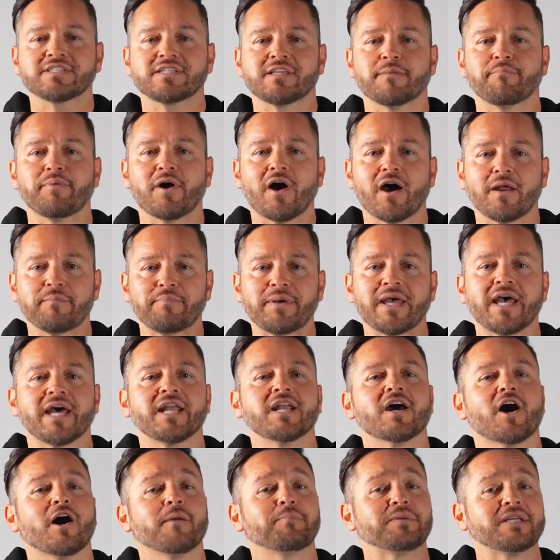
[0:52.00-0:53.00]
the
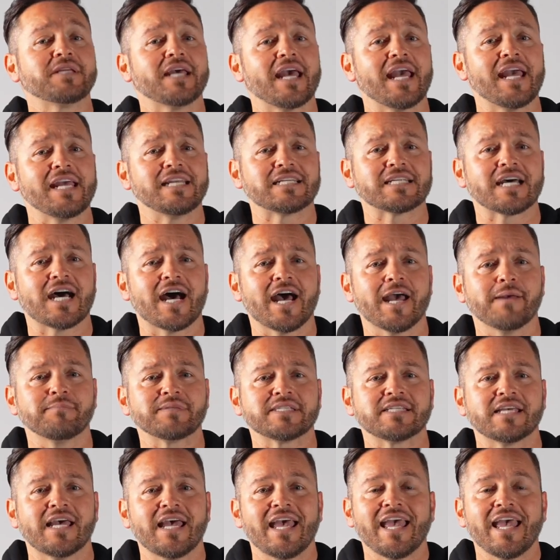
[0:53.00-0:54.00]
podpen up to 8
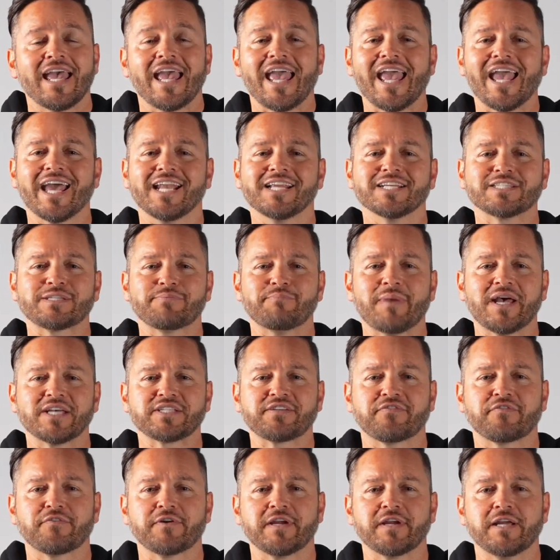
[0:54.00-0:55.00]
times, and it's
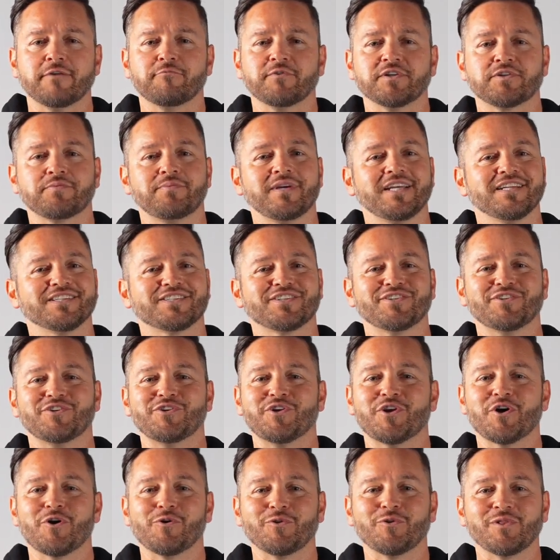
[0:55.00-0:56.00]
mess-free, which means
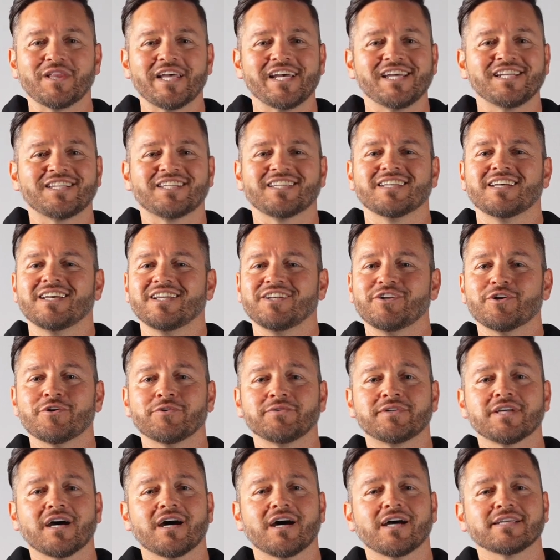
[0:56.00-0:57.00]
no lint, no
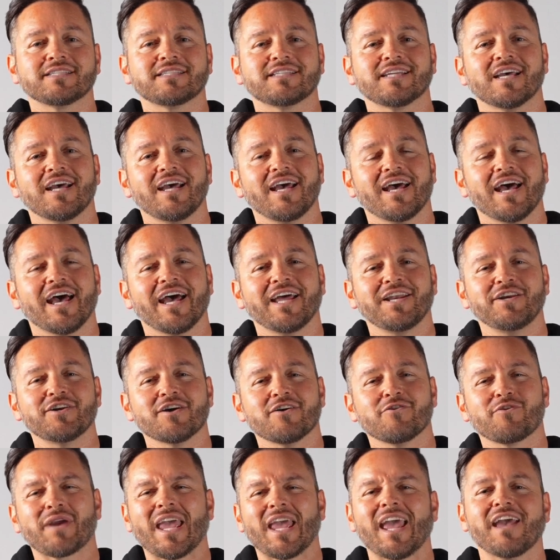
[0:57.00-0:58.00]
dust, and
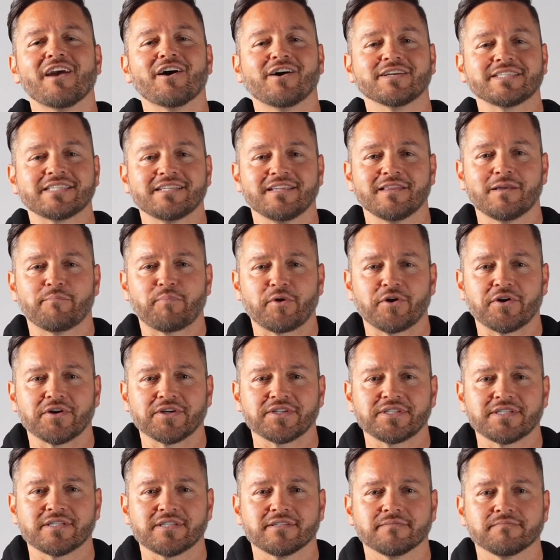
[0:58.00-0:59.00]
no chaos in the
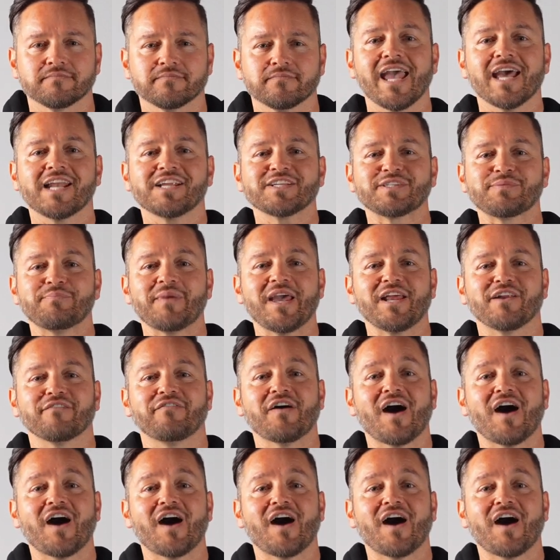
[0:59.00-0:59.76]
purse. And it's made of